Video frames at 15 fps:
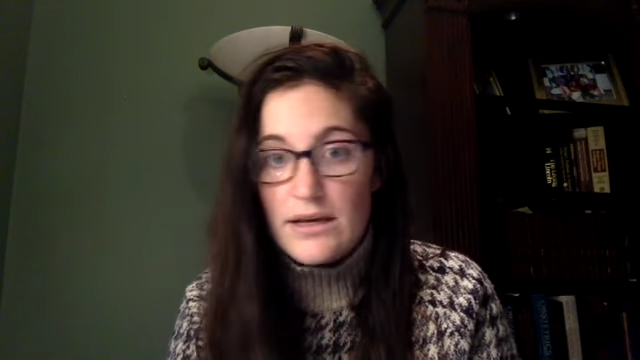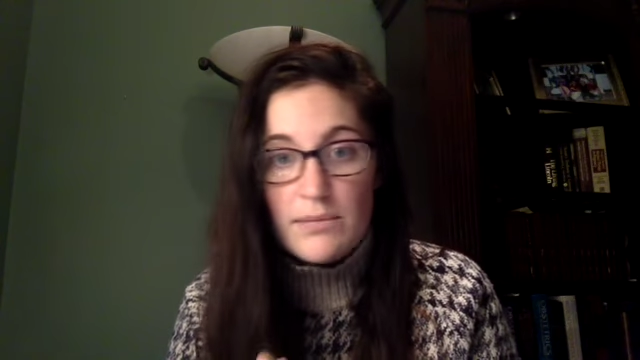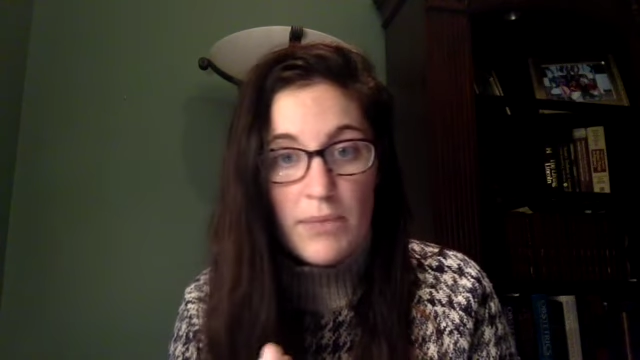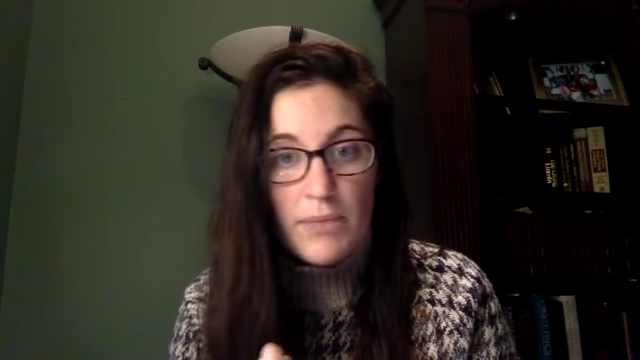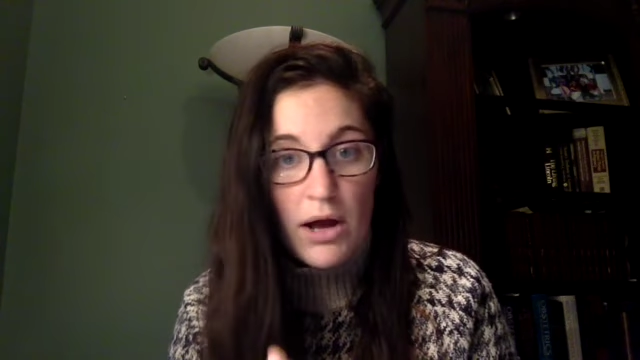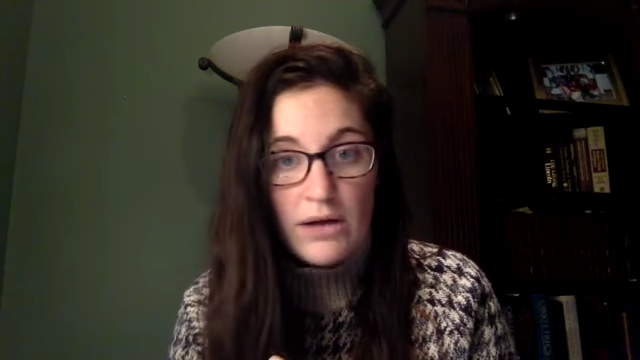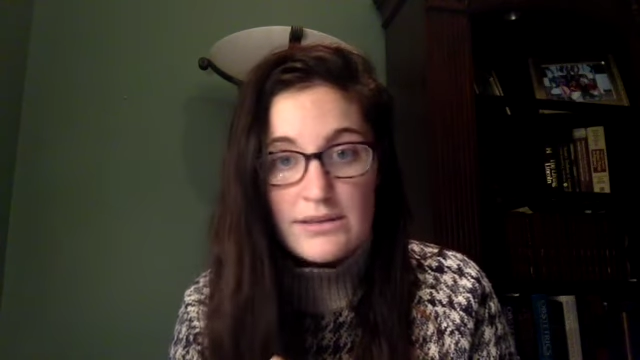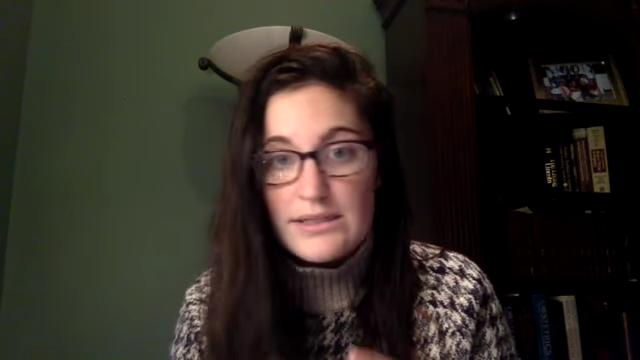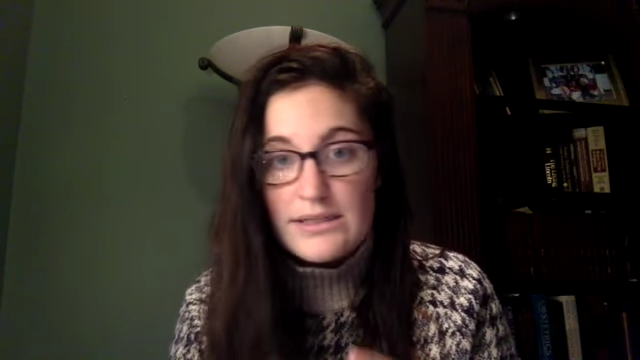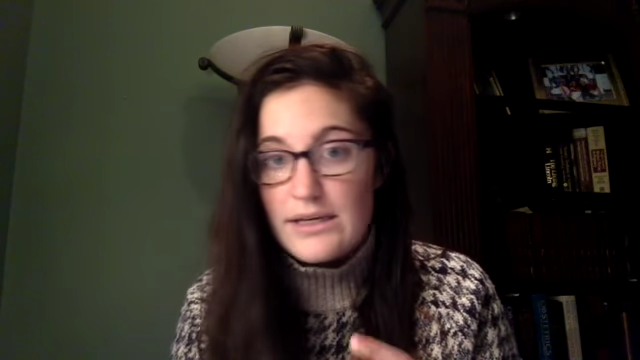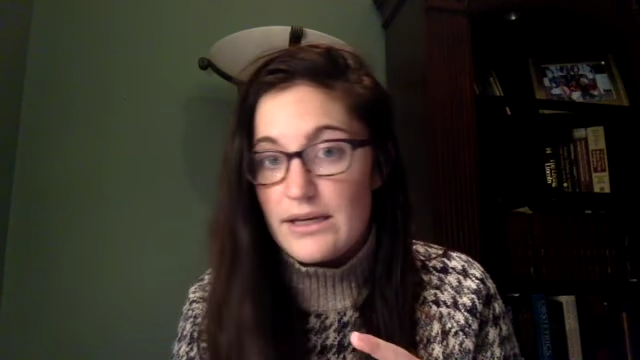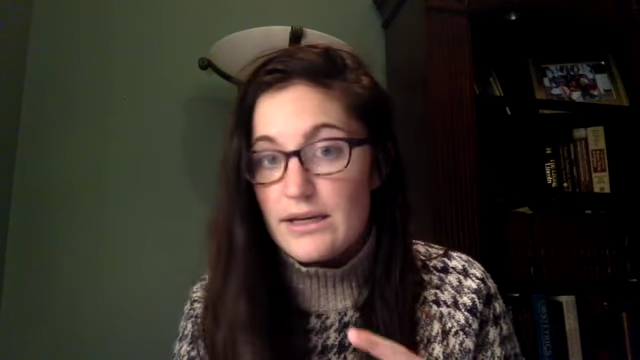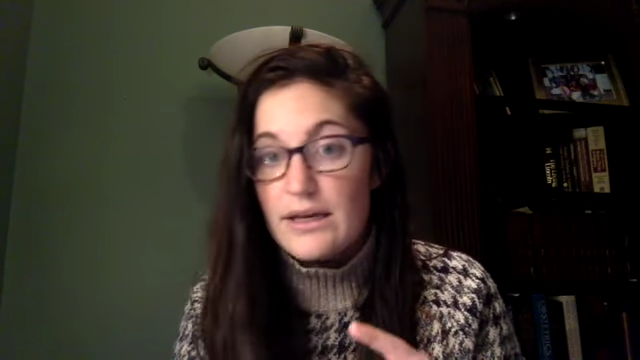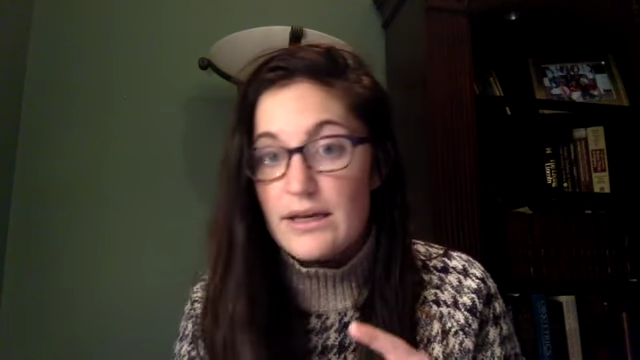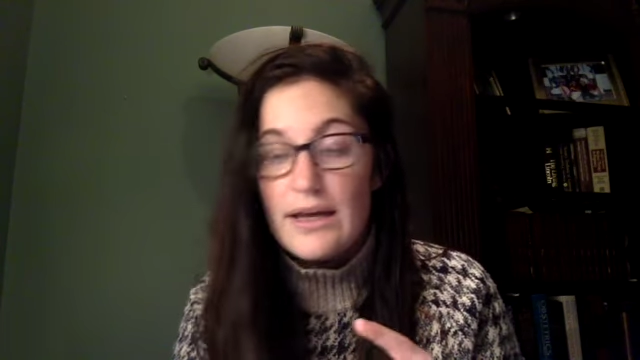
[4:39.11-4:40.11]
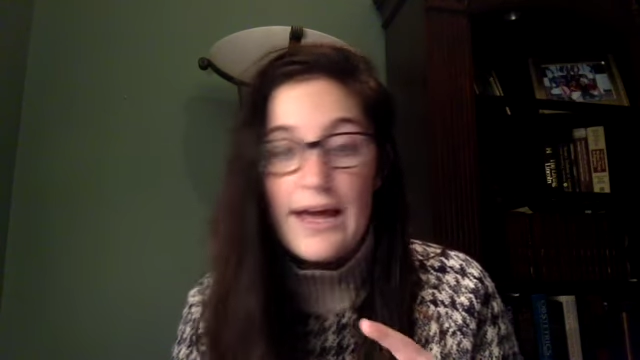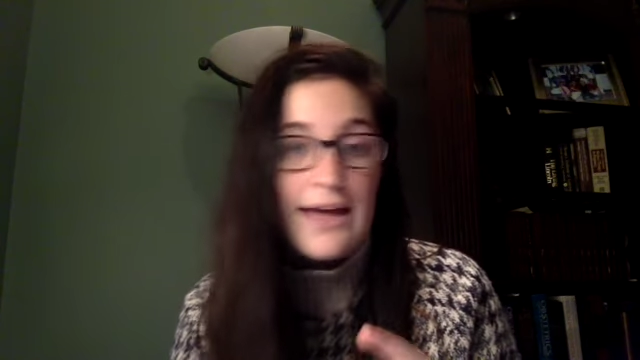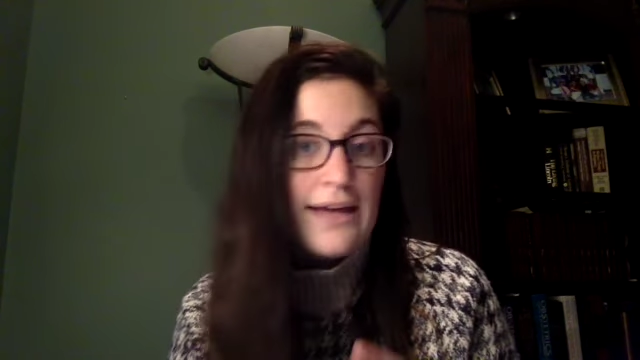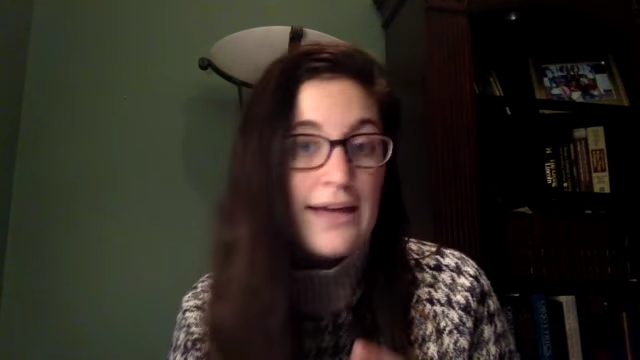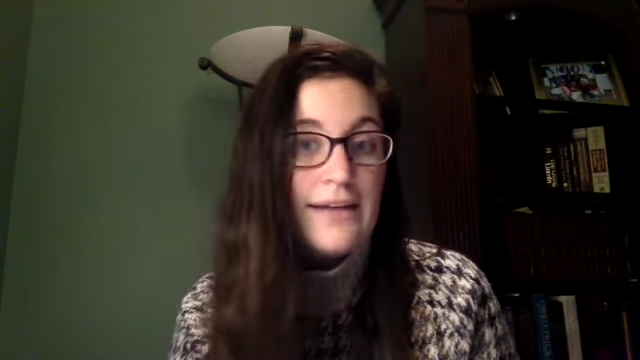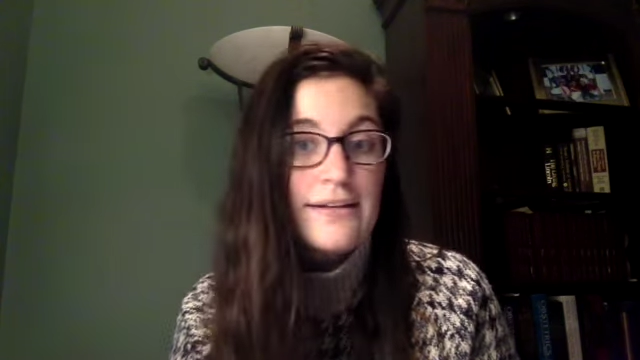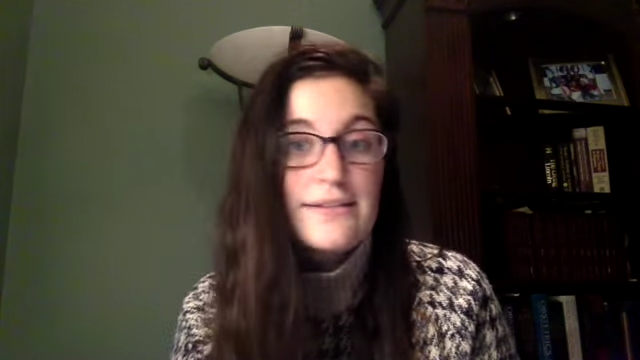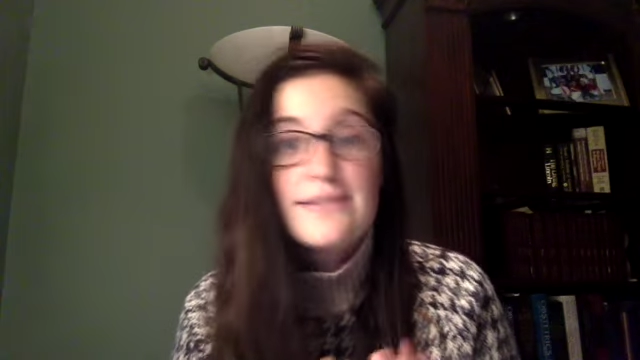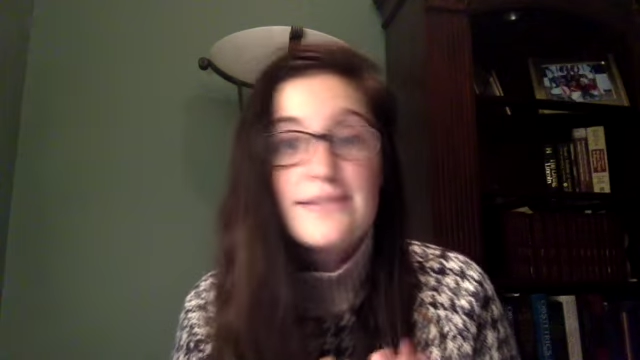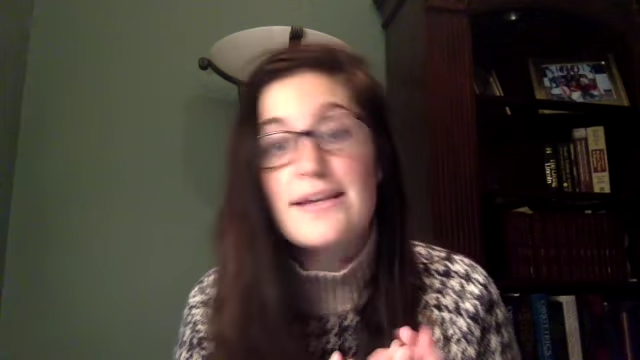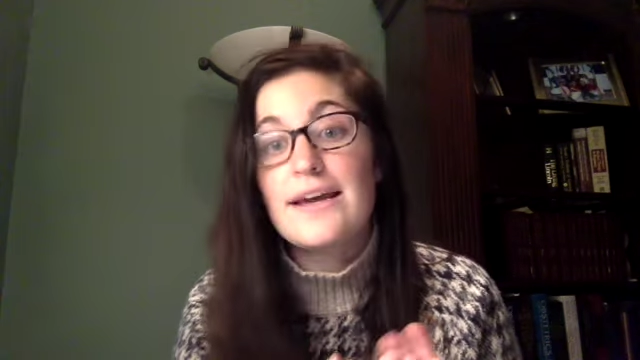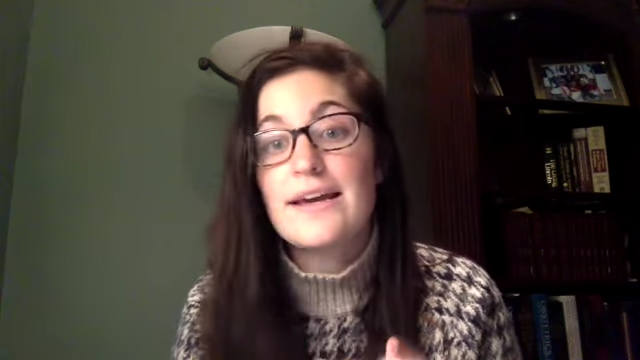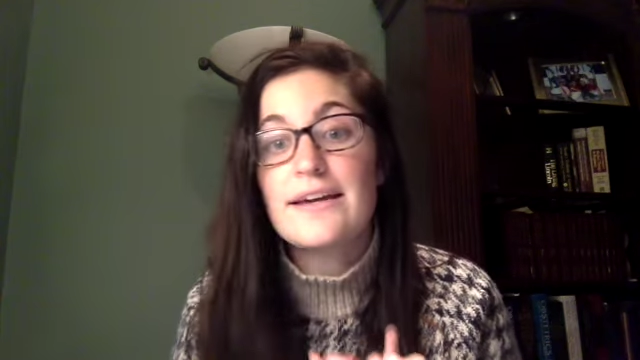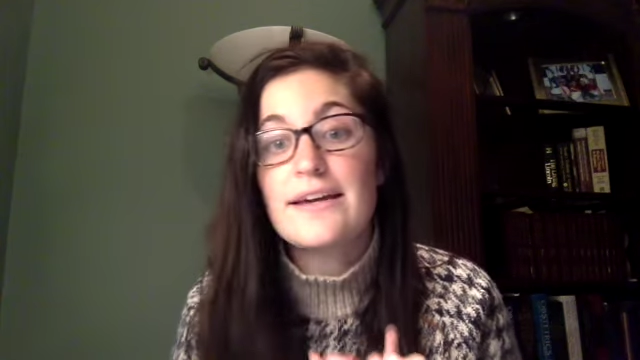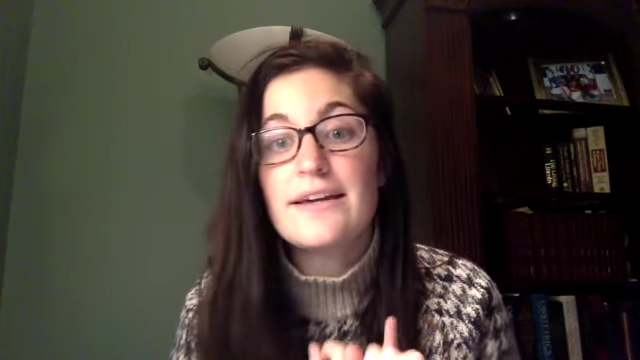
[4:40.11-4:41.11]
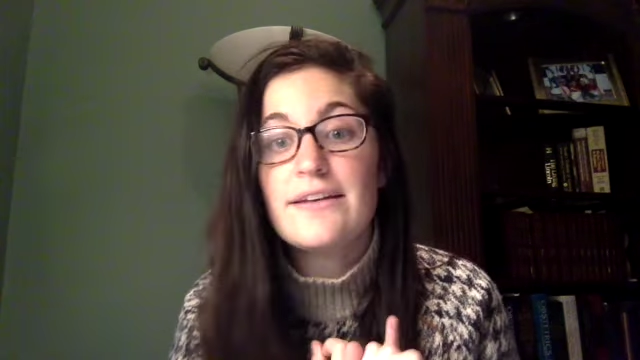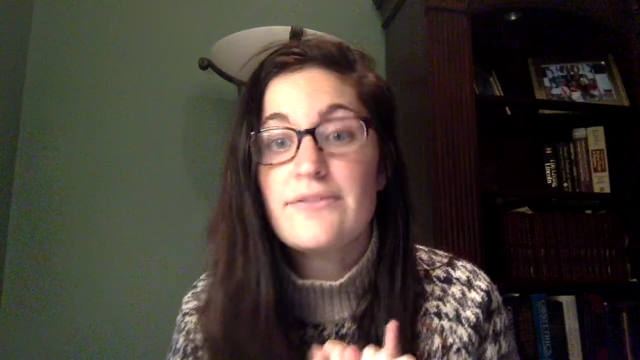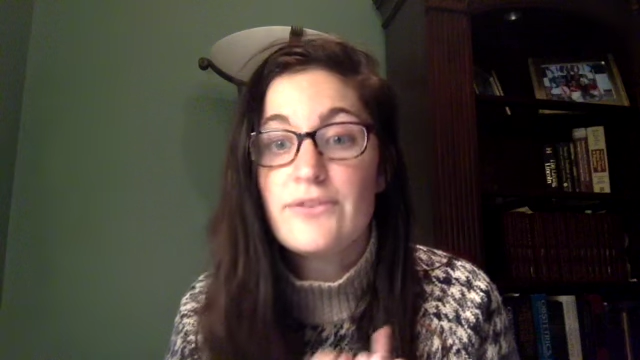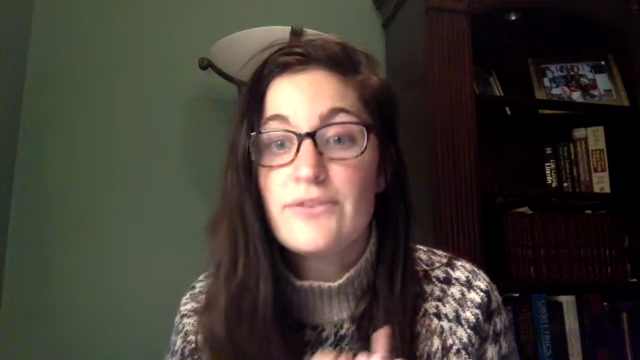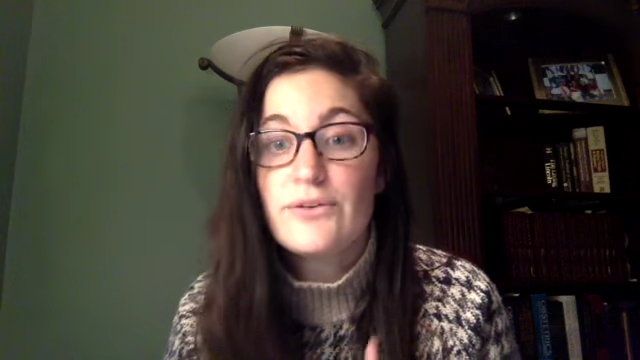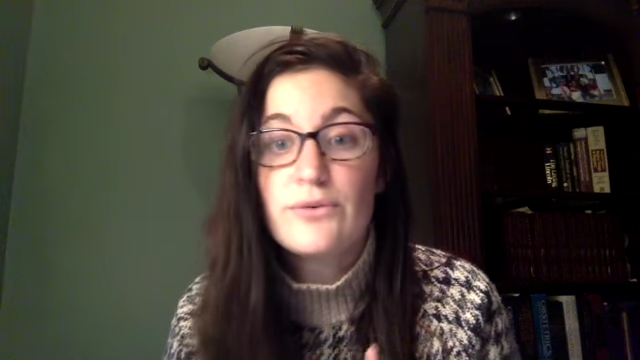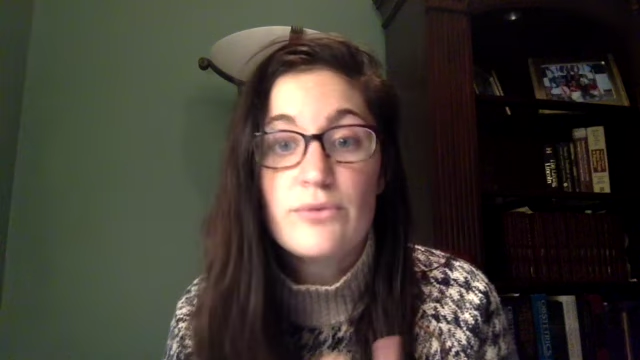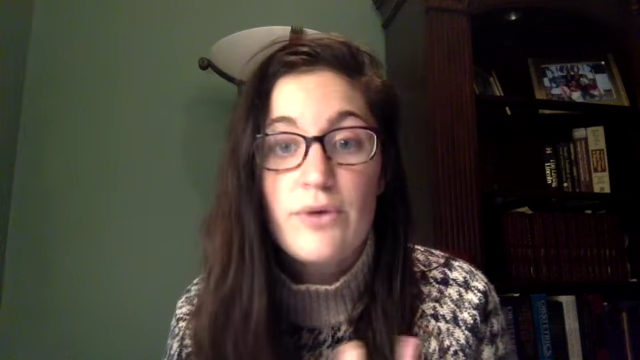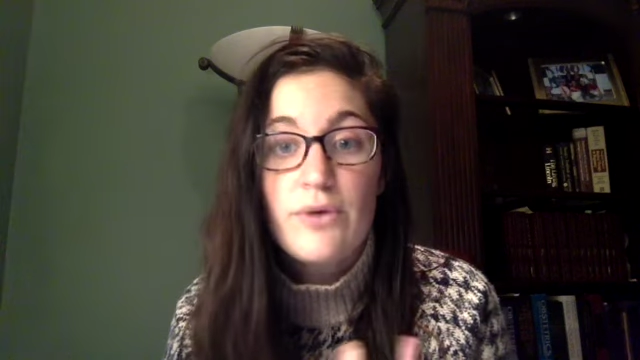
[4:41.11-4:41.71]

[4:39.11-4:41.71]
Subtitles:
boxing, and say if you